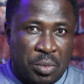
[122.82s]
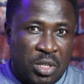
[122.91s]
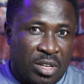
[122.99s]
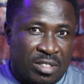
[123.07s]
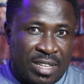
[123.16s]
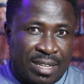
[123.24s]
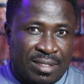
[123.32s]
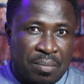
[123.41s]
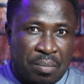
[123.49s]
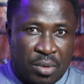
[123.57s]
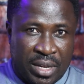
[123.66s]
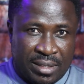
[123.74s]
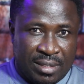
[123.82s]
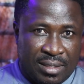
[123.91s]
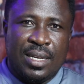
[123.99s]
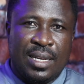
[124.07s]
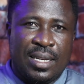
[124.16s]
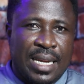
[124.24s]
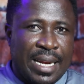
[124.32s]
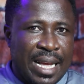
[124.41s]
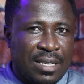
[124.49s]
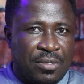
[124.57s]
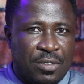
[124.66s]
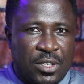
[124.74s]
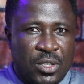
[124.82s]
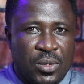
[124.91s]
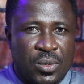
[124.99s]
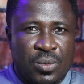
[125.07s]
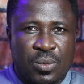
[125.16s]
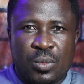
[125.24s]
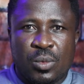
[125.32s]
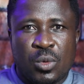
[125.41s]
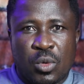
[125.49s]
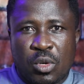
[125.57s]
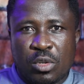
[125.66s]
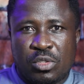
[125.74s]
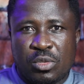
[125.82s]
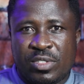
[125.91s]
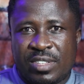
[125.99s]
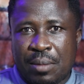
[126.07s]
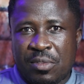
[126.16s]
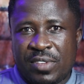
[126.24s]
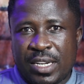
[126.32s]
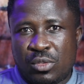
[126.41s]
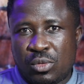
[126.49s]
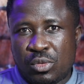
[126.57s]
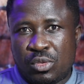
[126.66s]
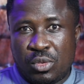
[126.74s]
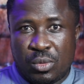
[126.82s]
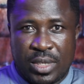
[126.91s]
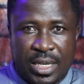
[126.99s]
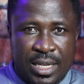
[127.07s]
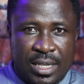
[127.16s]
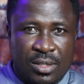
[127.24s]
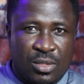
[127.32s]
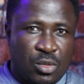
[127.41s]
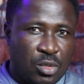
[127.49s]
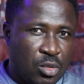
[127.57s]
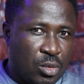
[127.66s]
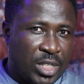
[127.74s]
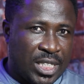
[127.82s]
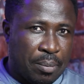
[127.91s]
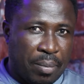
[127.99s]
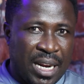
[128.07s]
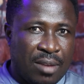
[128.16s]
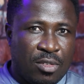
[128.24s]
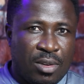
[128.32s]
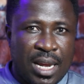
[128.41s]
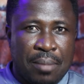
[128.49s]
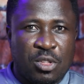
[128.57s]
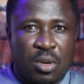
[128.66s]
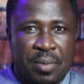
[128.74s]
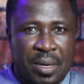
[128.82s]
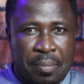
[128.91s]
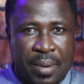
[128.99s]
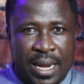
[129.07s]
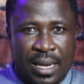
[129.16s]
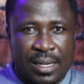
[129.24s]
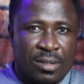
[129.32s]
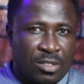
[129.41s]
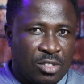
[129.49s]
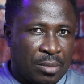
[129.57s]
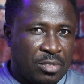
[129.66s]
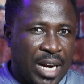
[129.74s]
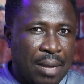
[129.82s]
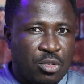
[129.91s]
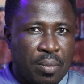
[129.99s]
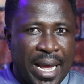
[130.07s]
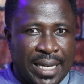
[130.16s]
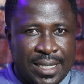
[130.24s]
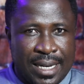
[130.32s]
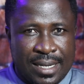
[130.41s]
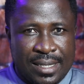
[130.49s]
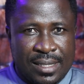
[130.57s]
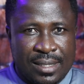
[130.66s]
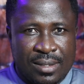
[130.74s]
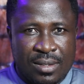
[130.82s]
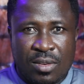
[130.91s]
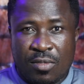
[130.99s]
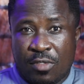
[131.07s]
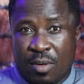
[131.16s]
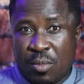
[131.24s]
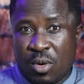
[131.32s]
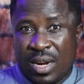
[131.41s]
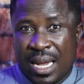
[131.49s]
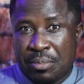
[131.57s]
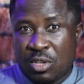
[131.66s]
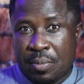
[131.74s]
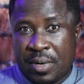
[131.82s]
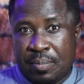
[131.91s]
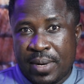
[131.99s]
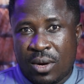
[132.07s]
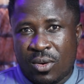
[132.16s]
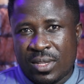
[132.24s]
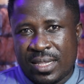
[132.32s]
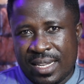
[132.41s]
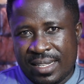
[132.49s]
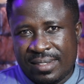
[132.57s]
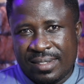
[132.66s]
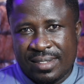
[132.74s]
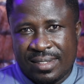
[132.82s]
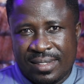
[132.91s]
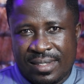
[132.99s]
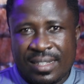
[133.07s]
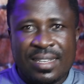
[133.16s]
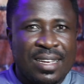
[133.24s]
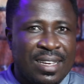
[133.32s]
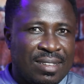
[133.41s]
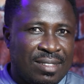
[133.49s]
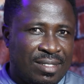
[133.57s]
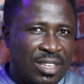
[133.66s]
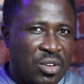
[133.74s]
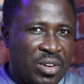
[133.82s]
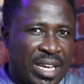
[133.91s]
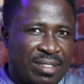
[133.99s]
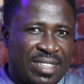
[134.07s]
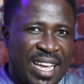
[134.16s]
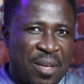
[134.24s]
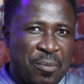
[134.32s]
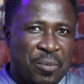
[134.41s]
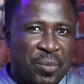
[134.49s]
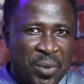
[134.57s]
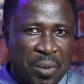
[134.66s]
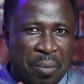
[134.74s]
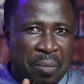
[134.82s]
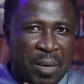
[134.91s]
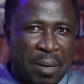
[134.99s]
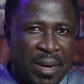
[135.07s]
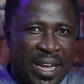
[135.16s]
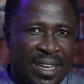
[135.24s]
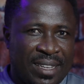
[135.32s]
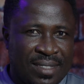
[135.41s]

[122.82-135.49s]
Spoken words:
your starting point. In the next video, we will go through some of the tools you need to do cheap level laptop repair. Subscribe to my channel for more laptop repair content. See you next time. Bye bye.